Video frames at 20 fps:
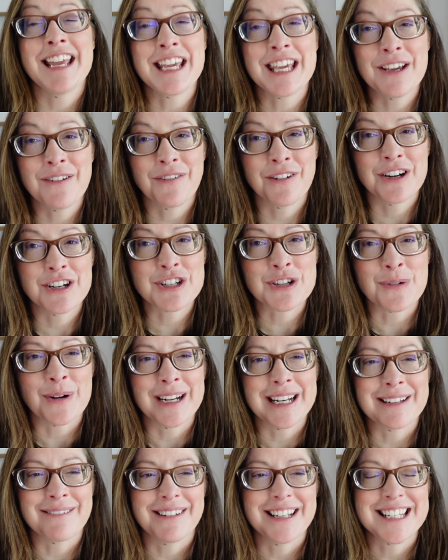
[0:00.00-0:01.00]
Thank you for
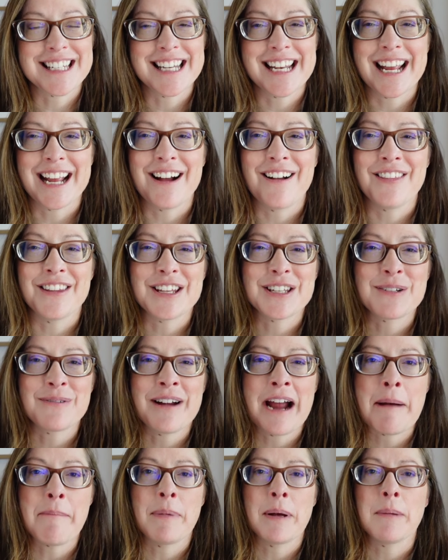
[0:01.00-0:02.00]
joining me today on
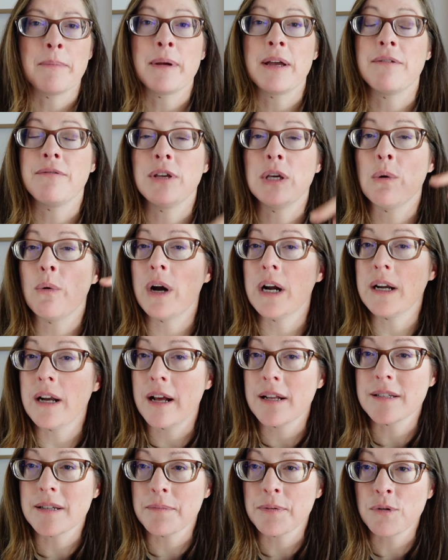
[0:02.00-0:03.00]
this wrap up. If you are
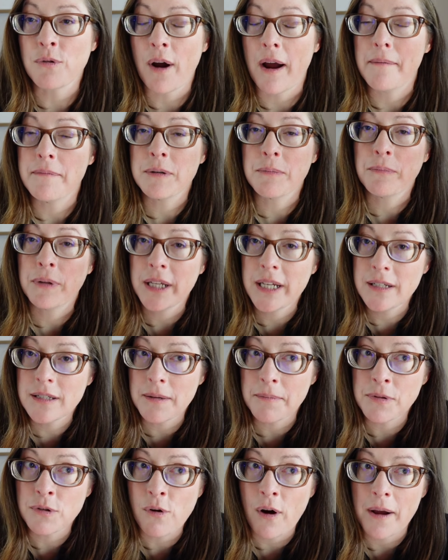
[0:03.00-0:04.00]
not subscribed,
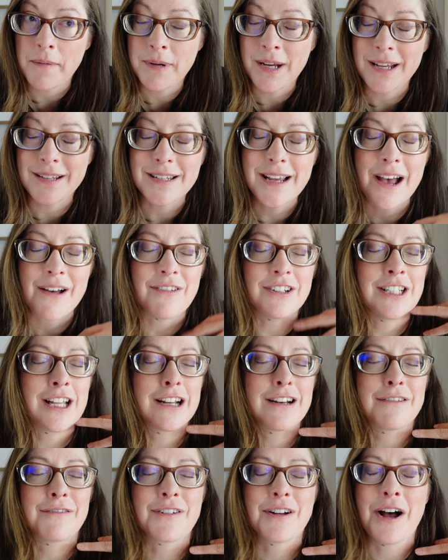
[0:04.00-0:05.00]
please subscribe because I have a
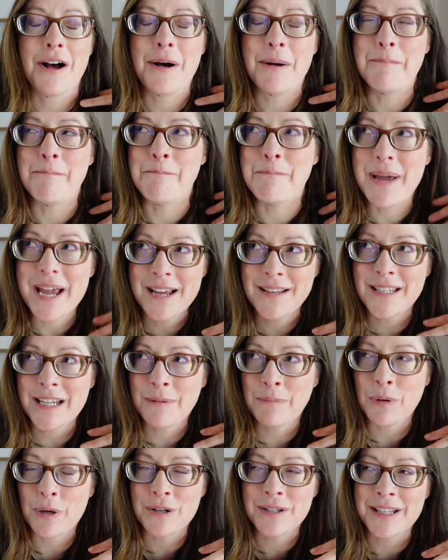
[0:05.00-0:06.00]
lot of
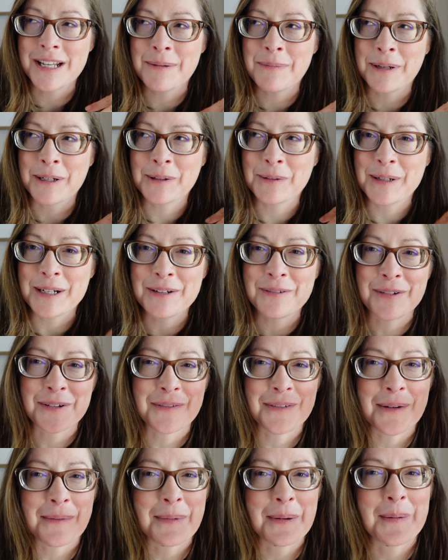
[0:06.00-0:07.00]
amazing books that I'm gonna read
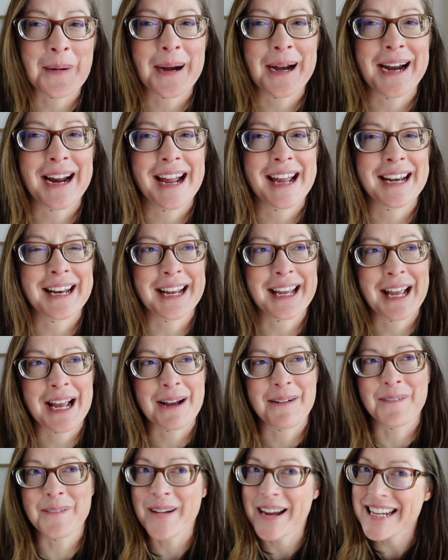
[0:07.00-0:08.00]
for February and I
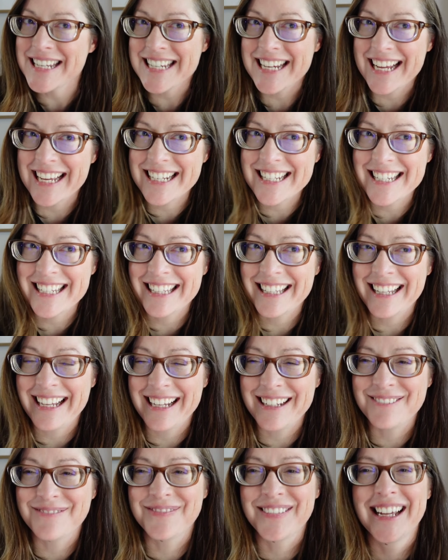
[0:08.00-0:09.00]
can't wait to get to
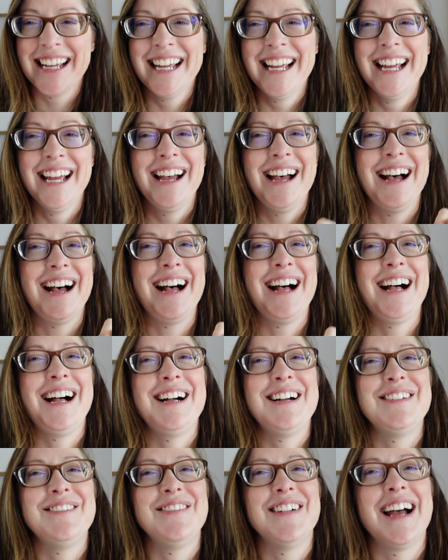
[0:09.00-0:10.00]
them.
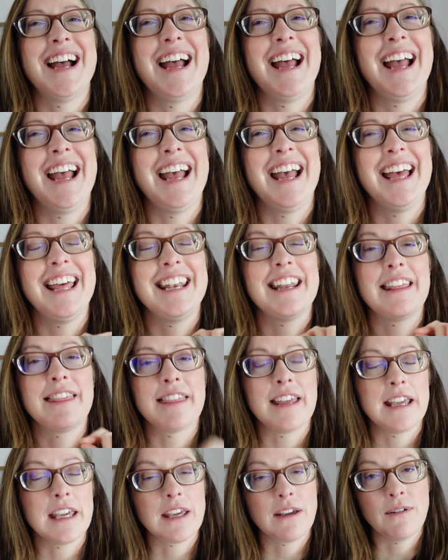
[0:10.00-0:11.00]
Um, and
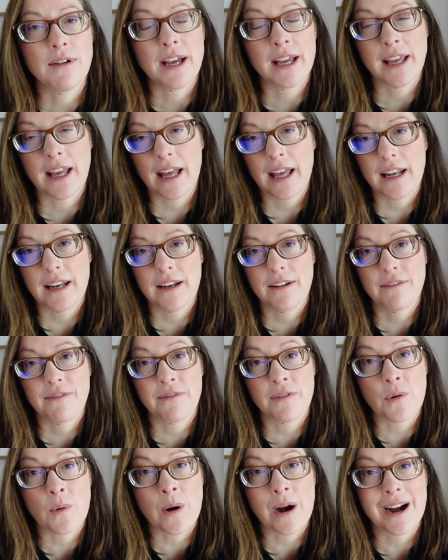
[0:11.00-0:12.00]
thank you
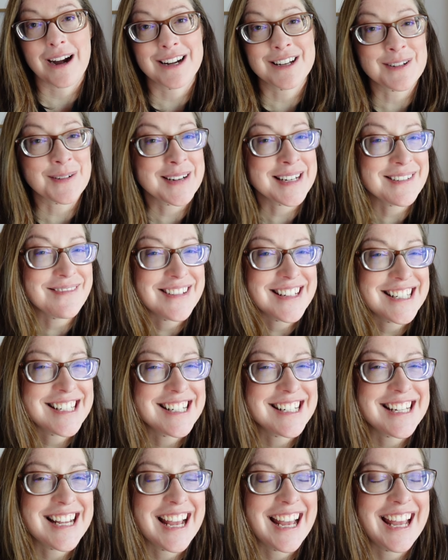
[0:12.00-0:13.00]
again for joining me
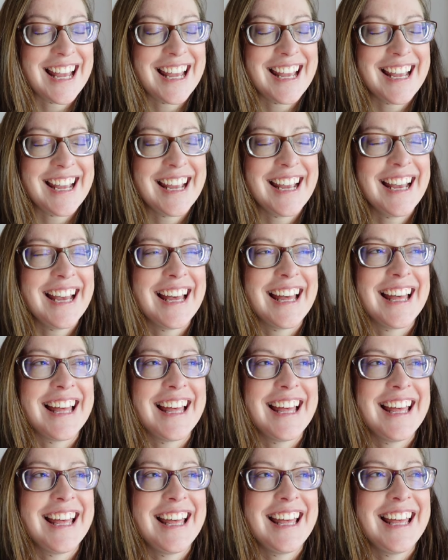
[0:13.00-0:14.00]
today
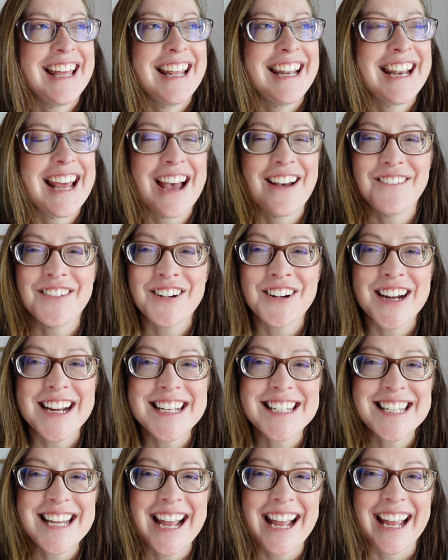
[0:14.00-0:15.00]
and have a
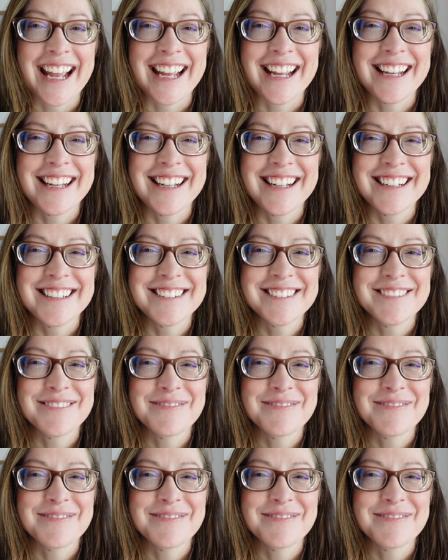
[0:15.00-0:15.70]
great day.